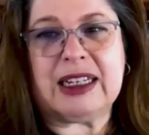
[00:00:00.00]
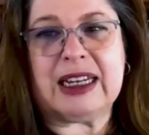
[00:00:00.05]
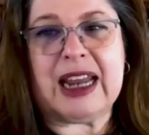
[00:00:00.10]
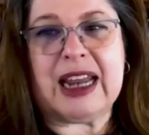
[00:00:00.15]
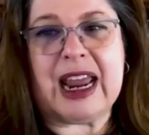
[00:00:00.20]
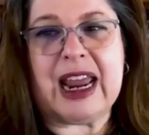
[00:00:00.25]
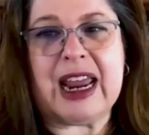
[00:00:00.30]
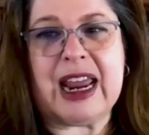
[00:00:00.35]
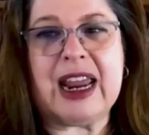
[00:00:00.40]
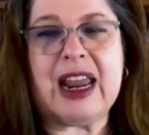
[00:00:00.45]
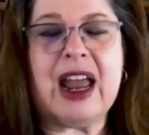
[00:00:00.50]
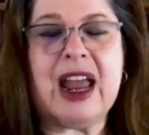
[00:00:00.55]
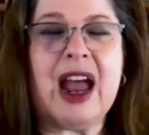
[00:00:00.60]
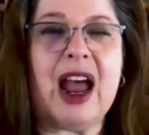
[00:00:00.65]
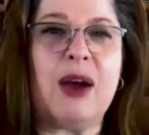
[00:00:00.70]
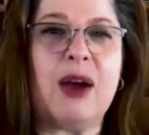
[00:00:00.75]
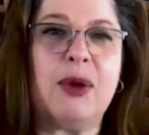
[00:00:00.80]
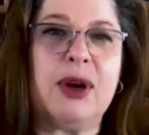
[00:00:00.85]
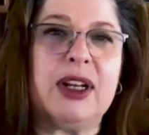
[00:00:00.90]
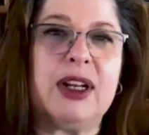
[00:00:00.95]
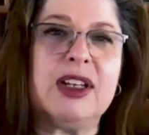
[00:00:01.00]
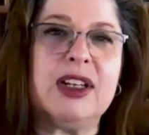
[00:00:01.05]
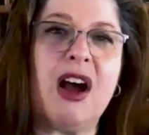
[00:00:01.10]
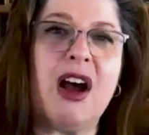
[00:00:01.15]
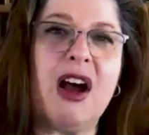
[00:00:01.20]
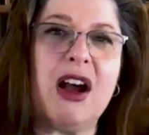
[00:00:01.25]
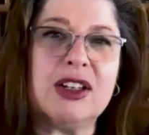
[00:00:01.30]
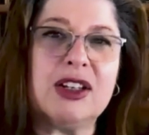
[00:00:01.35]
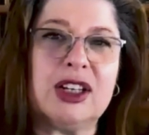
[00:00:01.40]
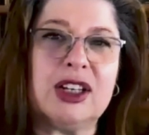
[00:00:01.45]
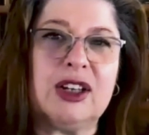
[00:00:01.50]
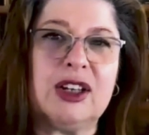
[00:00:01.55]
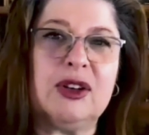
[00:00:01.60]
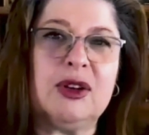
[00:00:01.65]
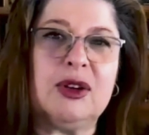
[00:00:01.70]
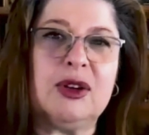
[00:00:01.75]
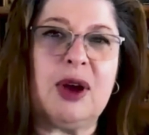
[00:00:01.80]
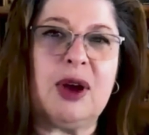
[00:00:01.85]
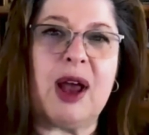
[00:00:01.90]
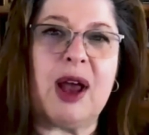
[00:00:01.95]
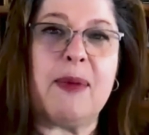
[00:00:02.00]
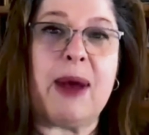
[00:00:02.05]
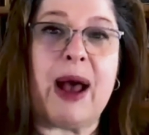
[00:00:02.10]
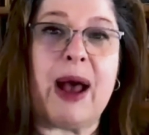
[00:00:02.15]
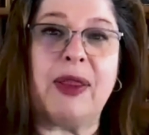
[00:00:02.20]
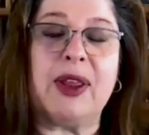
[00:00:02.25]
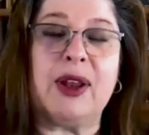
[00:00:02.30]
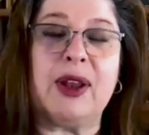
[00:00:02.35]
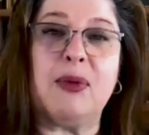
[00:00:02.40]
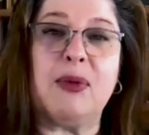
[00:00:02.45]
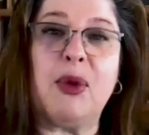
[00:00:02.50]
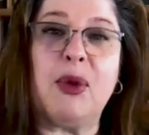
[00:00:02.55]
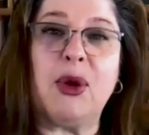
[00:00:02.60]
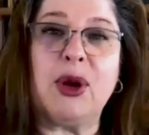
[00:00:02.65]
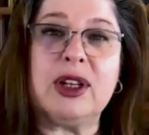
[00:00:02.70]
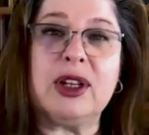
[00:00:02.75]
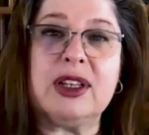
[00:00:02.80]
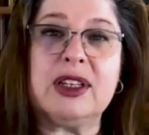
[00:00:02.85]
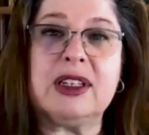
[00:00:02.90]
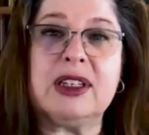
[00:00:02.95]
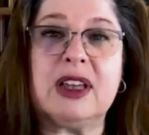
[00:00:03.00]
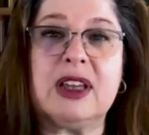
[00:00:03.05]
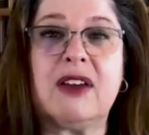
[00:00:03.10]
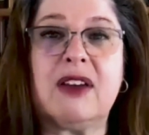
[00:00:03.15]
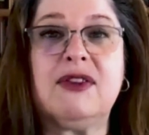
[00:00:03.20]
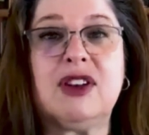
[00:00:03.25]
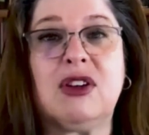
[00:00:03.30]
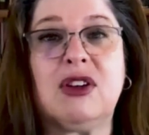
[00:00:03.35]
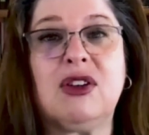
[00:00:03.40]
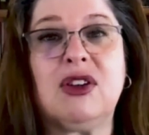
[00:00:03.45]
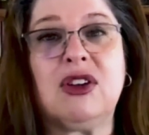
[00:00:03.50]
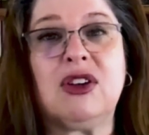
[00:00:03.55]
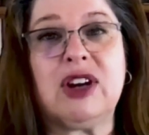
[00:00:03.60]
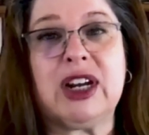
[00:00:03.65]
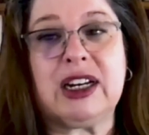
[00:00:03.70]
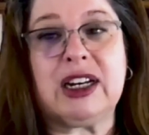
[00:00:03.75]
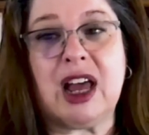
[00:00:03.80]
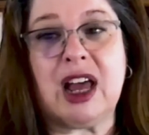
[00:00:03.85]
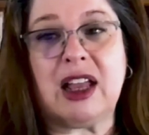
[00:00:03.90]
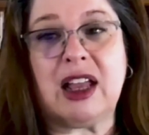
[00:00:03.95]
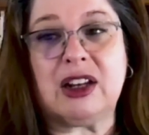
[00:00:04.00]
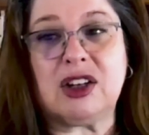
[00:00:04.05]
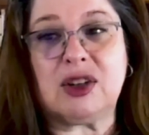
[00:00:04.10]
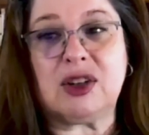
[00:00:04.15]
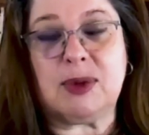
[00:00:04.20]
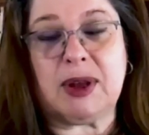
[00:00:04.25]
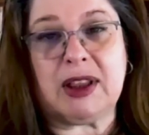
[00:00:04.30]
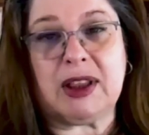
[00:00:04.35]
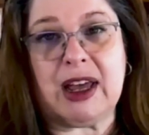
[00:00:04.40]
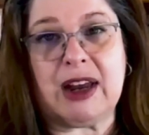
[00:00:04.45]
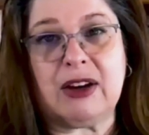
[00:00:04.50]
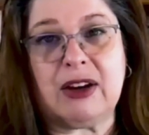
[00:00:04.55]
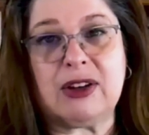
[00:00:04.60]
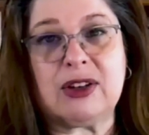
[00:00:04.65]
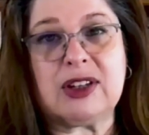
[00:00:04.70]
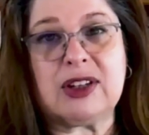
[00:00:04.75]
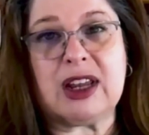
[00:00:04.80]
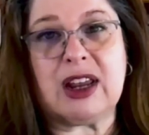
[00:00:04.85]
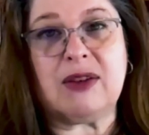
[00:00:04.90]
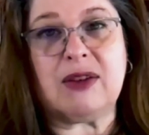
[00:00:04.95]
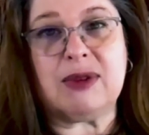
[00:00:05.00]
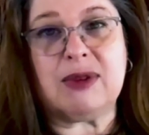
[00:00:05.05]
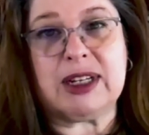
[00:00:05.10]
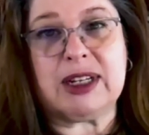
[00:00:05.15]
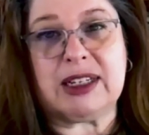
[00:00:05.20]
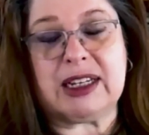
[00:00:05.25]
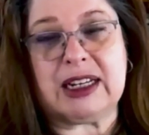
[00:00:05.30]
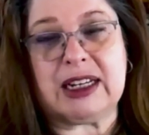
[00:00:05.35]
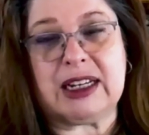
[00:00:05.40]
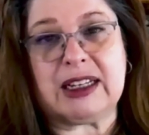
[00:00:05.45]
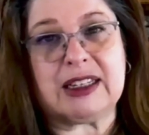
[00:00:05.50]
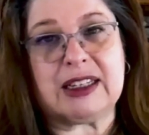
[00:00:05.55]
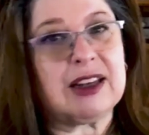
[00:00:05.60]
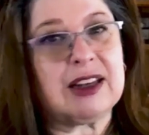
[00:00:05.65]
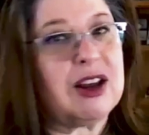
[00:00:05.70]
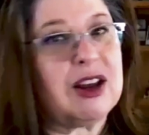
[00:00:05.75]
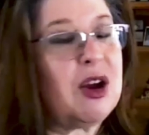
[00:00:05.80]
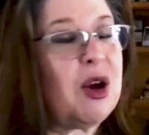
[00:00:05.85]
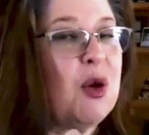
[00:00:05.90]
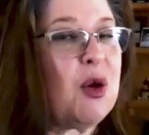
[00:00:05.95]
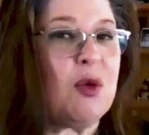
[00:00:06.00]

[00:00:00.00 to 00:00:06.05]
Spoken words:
Today, I want to talk to you about the importance of donor acknowledgement letters and receipts.